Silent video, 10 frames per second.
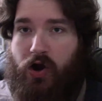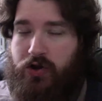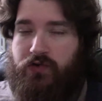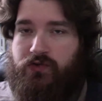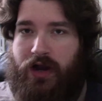Are
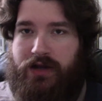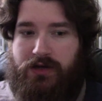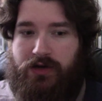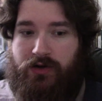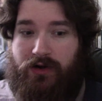you trying to
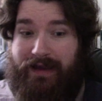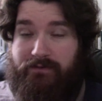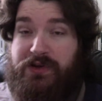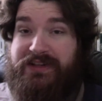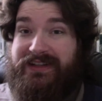deter
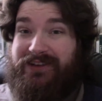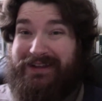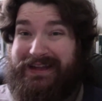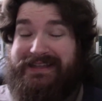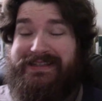every
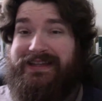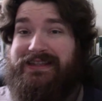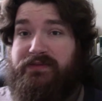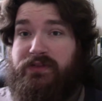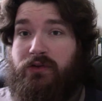single
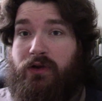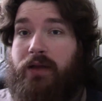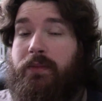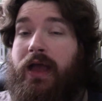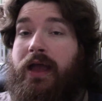instance of the crime?